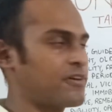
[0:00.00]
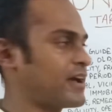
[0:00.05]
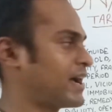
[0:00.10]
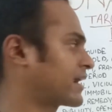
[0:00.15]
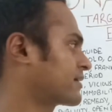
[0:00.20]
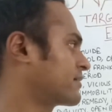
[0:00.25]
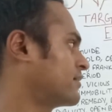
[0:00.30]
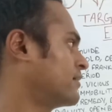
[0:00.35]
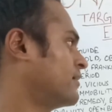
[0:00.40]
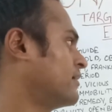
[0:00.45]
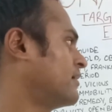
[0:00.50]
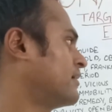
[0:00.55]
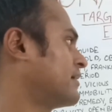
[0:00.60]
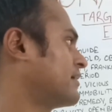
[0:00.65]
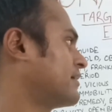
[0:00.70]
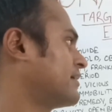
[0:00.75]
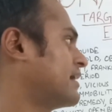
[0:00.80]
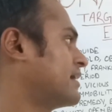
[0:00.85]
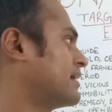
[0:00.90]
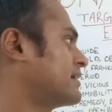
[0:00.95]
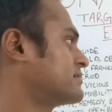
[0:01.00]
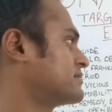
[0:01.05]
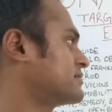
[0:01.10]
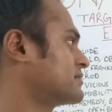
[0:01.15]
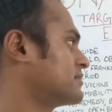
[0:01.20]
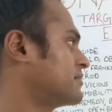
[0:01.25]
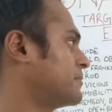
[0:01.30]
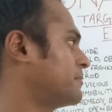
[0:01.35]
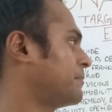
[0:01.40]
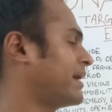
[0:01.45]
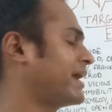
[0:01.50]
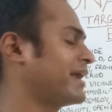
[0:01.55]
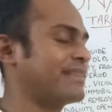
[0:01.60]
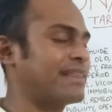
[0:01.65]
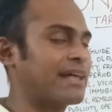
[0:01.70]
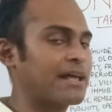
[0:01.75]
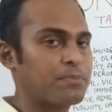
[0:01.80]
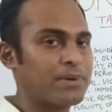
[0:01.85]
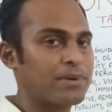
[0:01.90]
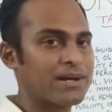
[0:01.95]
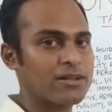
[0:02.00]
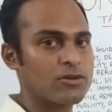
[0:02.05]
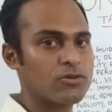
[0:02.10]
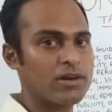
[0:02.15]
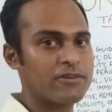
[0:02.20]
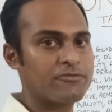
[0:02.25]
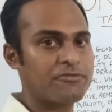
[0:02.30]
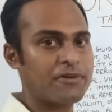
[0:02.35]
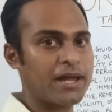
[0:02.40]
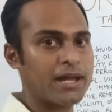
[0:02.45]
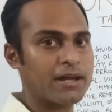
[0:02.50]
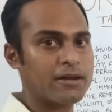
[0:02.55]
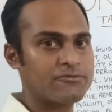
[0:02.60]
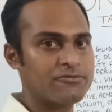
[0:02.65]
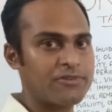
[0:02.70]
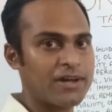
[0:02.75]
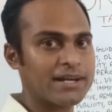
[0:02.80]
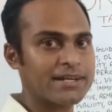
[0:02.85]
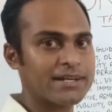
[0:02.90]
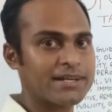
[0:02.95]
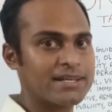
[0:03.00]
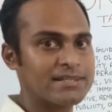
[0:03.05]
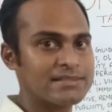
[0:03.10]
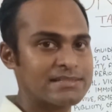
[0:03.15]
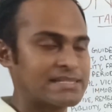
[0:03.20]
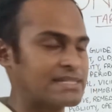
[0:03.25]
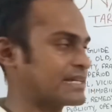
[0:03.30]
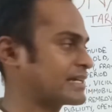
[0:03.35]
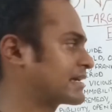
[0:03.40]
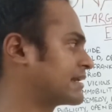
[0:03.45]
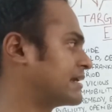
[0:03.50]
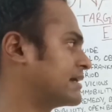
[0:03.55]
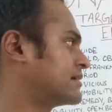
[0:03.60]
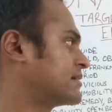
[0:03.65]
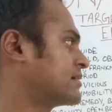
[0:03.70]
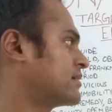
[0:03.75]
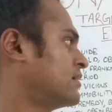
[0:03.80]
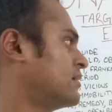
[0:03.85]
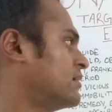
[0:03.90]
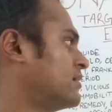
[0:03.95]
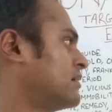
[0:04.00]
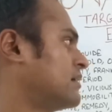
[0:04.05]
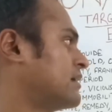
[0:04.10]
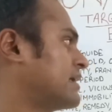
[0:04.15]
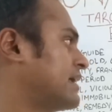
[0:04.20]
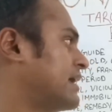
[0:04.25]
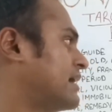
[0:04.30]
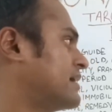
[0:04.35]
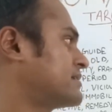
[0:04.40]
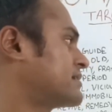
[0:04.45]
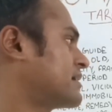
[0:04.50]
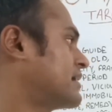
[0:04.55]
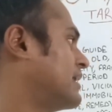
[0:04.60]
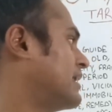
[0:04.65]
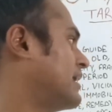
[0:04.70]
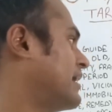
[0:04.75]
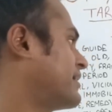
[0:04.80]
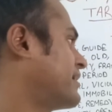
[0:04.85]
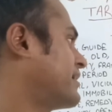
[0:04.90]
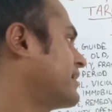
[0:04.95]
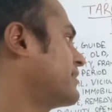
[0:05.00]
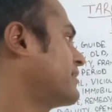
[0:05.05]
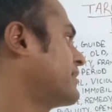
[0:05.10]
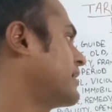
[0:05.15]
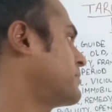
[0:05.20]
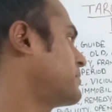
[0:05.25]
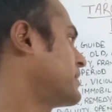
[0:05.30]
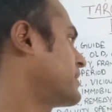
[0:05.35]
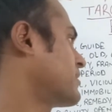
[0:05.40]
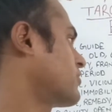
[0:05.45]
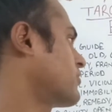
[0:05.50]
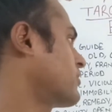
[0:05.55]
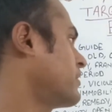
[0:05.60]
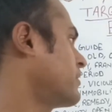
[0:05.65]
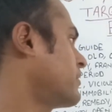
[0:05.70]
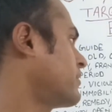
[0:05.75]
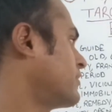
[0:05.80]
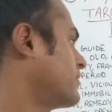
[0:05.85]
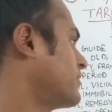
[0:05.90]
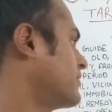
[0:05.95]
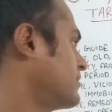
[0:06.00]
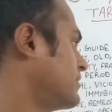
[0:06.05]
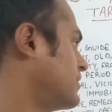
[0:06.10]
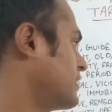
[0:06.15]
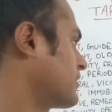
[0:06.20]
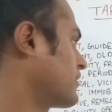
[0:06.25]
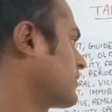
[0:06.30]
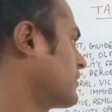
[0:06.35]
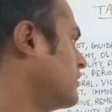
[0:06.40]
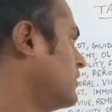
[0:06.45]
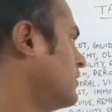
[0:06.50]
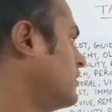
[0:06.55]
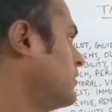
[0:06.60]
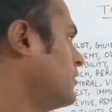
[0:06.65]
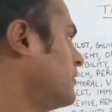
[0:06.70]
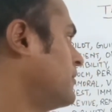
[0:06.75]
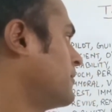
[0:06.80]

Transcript: fact. He has made that particular fact as secret. He has latent that particular thing.